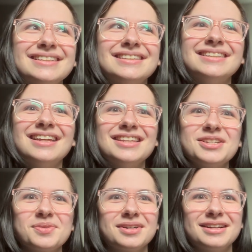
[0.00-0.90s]
nothing's
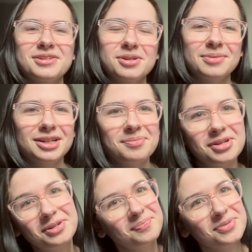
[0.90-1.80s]
organized on my
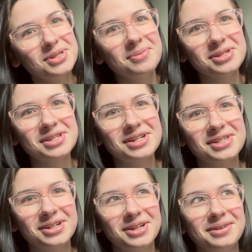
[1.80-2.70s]
computer. So I'm just going to
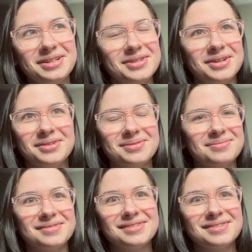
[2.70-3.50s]
start going so I don't